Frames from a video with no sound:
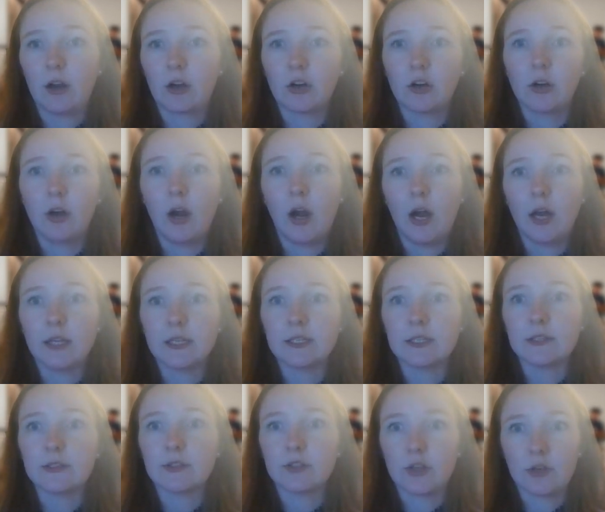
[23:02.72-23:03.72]
across
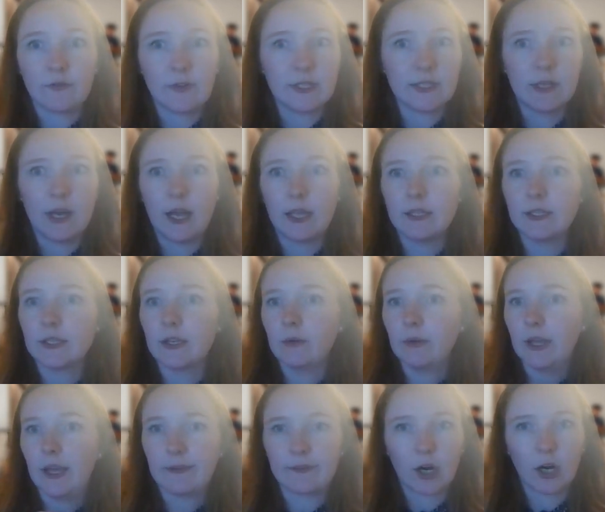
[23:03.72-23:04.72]
service lines. So
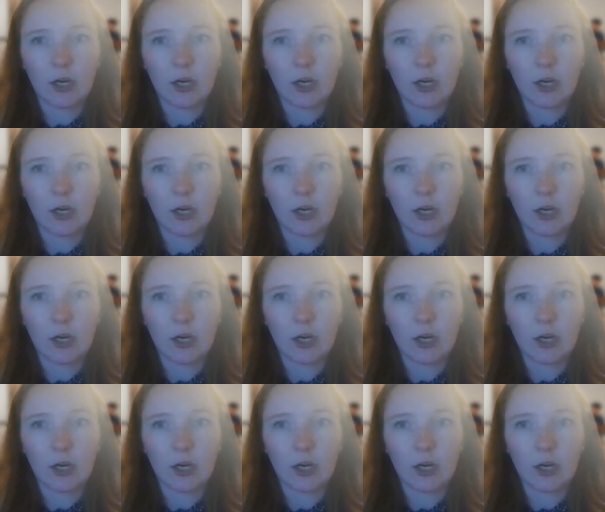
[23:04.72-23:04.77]
we have